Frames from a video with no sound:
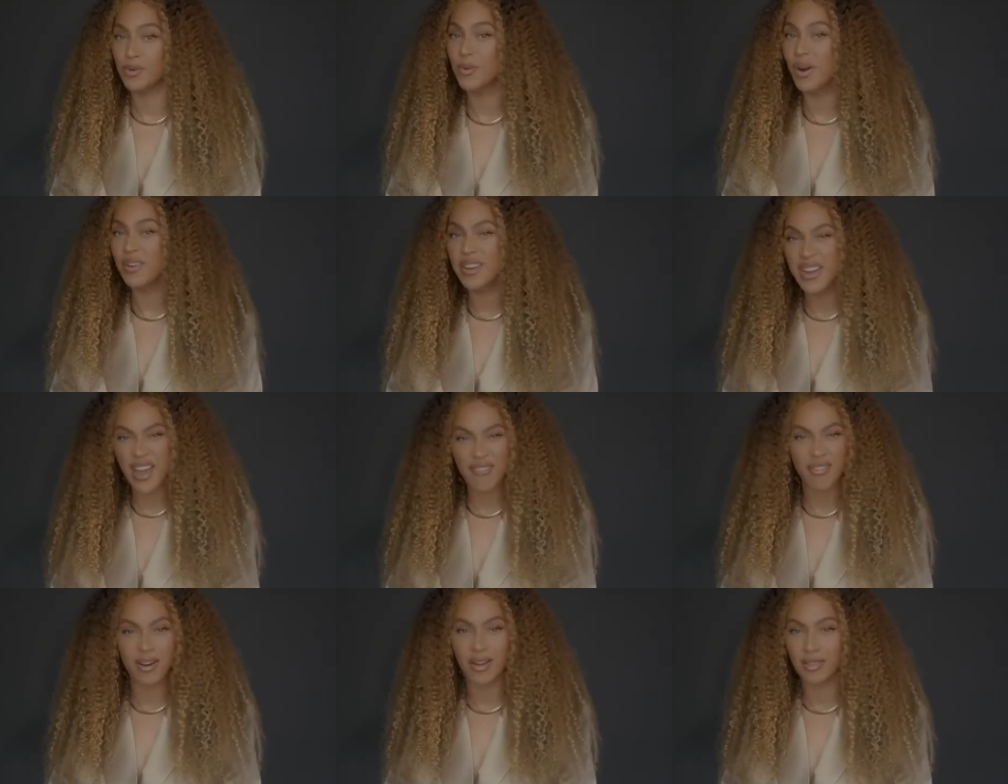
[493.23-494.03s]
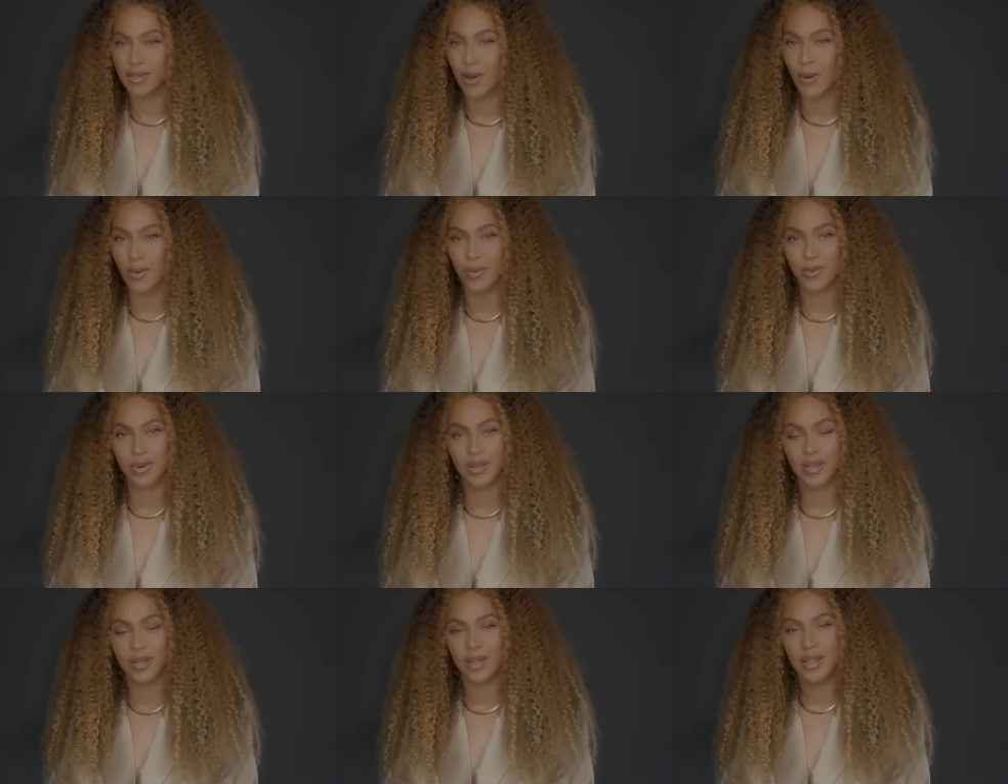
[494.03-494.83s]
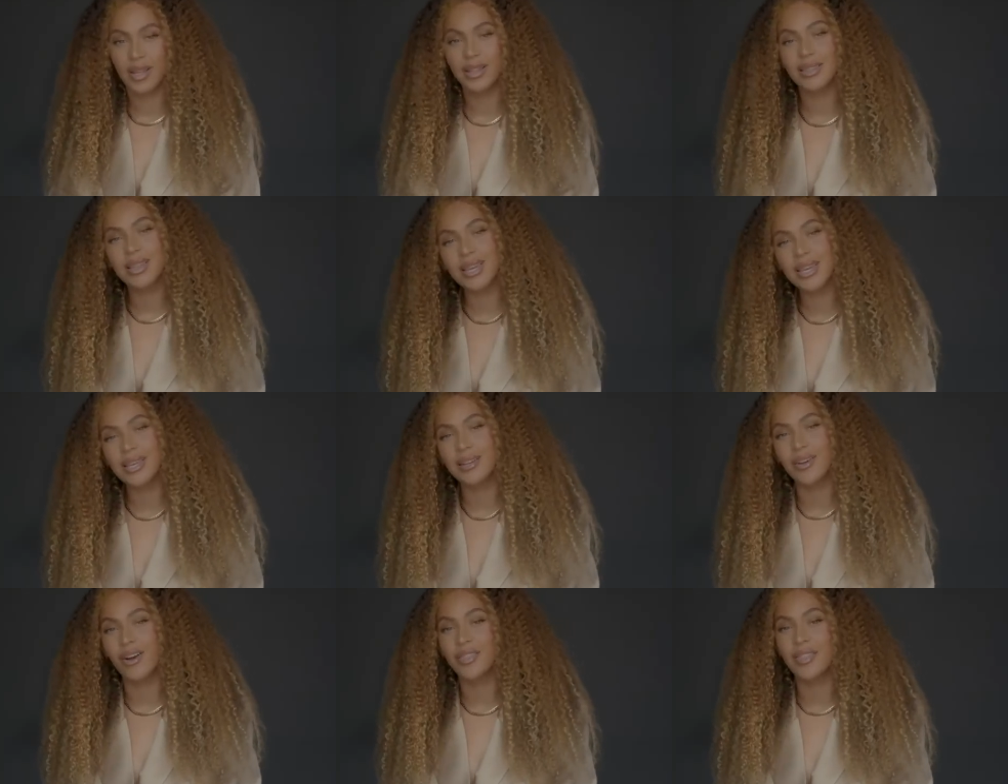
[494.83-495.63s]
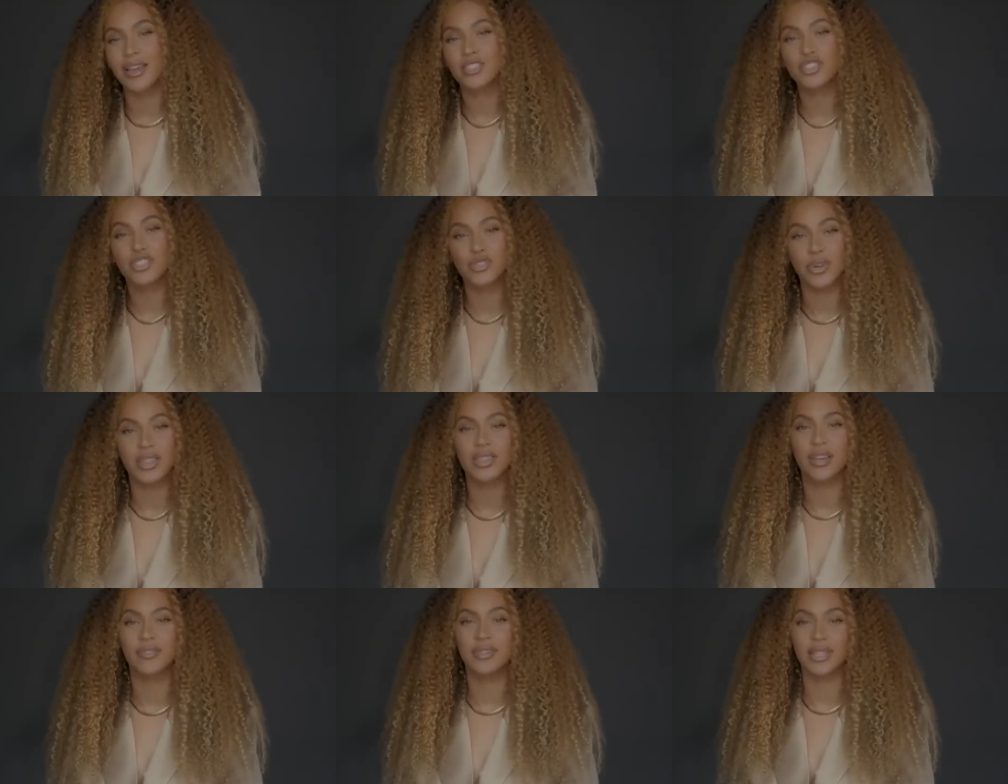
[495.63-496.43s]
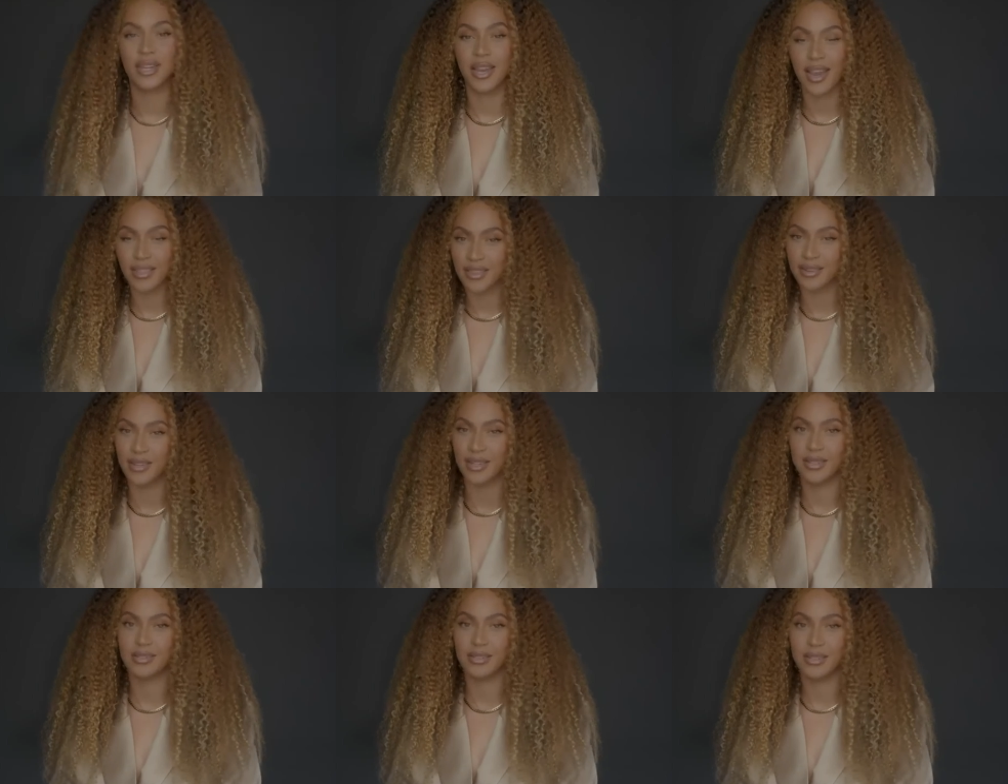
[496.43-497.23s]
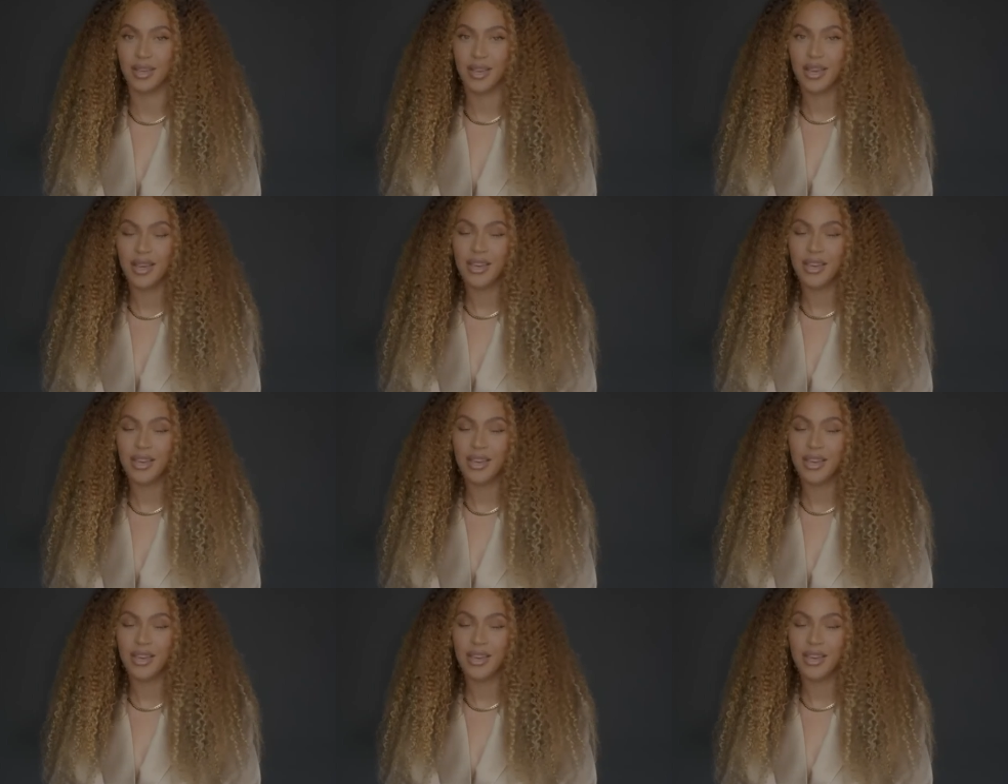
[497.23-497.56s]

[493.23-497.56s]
you are never alone. Lean on that strength of togetherness.